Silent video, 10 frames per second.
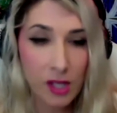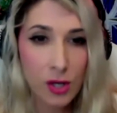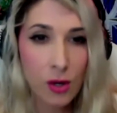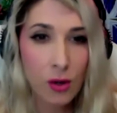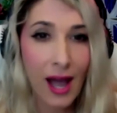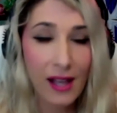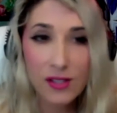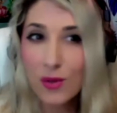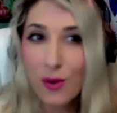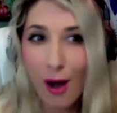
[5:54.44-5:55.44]
So
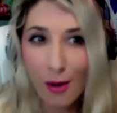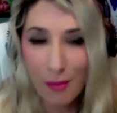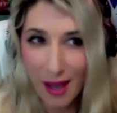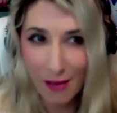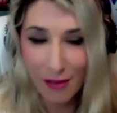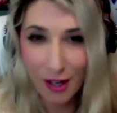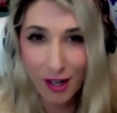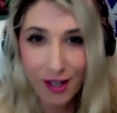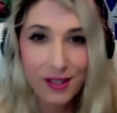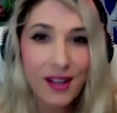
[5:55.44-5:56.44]
as you all may have
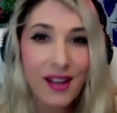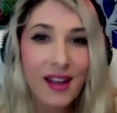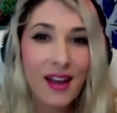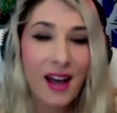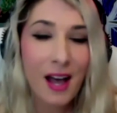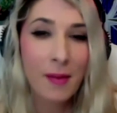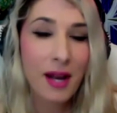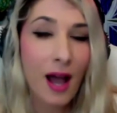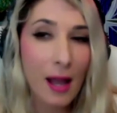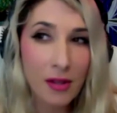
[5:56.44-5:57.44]
heard, and
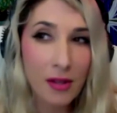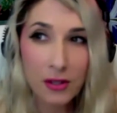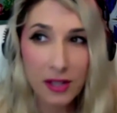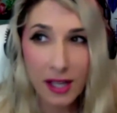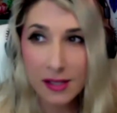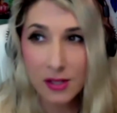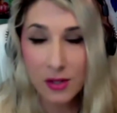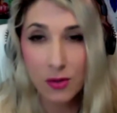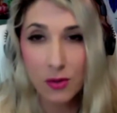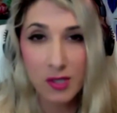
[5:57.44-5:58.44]
I'm a little late
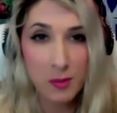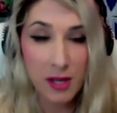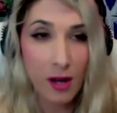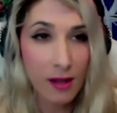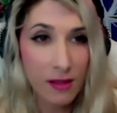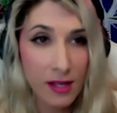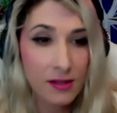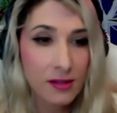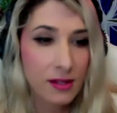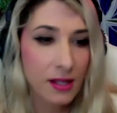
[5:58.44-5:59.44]
to speak on
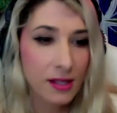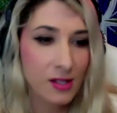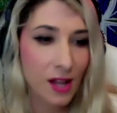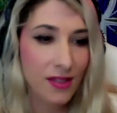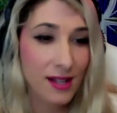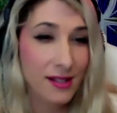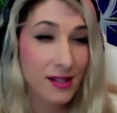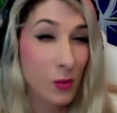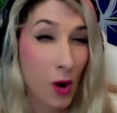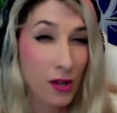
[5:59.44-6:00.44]
this, it's not that I
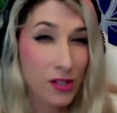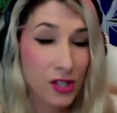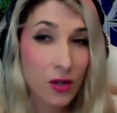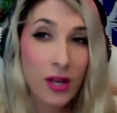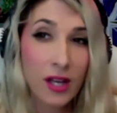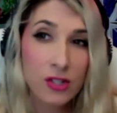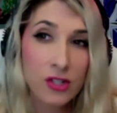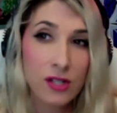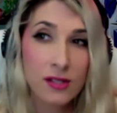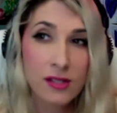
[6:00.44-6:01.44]
didn't want to, it's
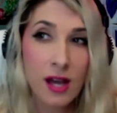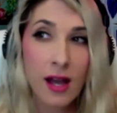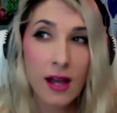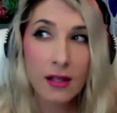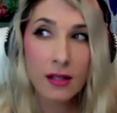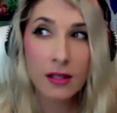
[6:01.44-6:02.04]
just that